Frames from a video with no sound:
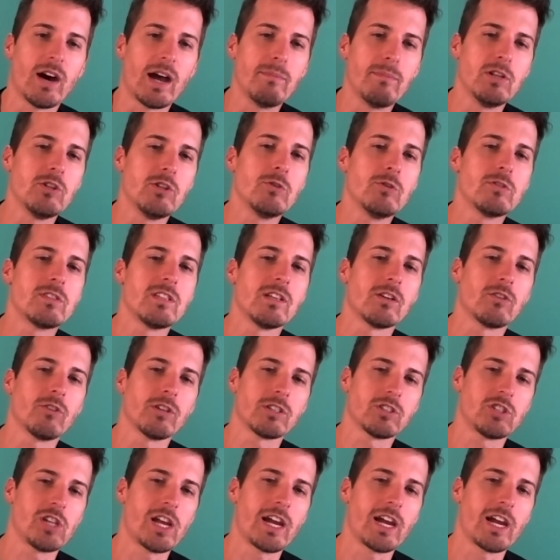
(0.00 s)
been using
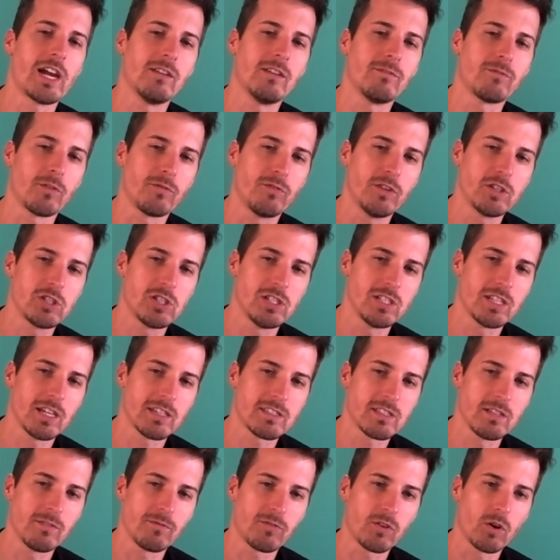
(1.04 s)
clickjacking for phishing
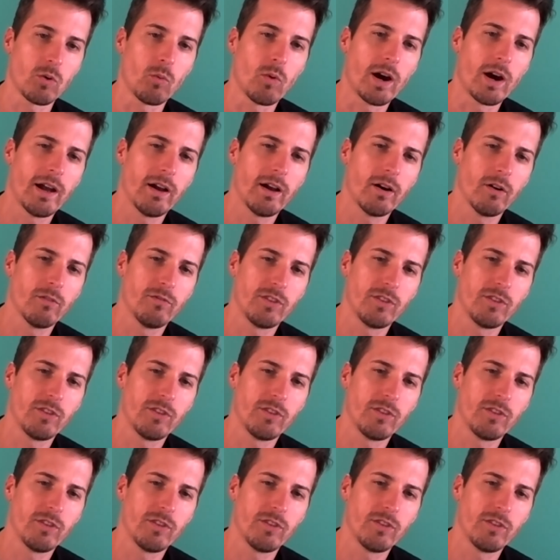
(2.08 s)
testing for a while,